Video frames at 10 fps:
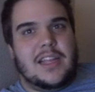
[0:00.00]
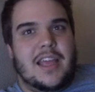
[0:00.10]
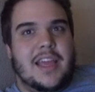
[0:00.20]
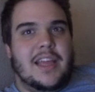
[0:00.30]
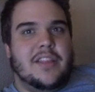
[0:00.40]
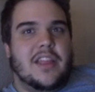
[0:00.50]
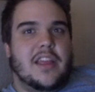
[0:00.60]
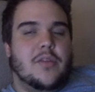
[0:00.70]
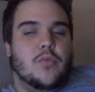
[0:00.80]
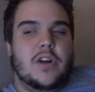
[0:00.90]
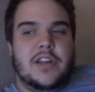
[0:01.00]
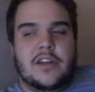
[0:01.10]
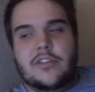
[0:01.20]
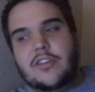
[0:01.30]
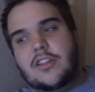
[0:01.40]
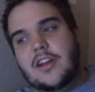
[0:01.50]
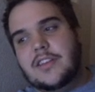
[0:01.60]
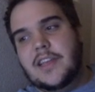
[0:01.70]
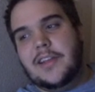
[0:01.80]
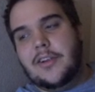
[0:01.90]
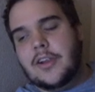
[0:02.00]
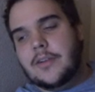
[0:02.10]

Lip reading: and then 1 Underclock Taker.